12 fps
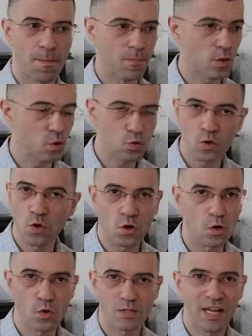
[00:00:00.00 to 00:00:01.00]
you do
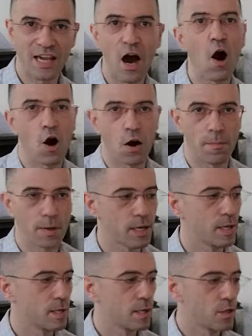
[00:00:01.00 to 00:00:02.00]
not cause any harm.
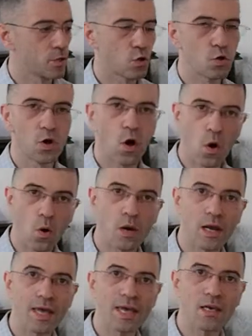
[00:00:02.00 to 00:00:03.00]
So you
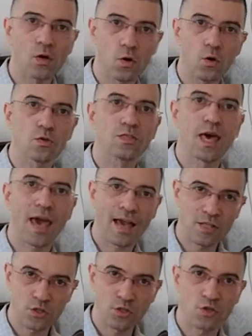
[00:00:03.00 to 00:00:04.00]
only cause
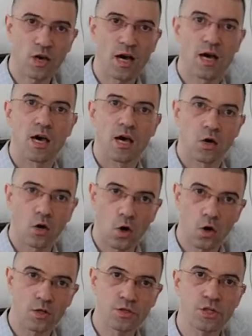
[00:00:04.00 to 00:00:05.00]
extra
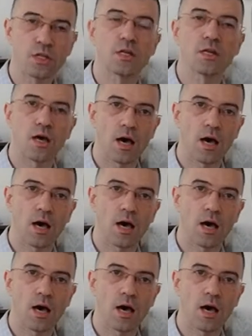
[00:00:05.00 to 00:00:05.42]
collagen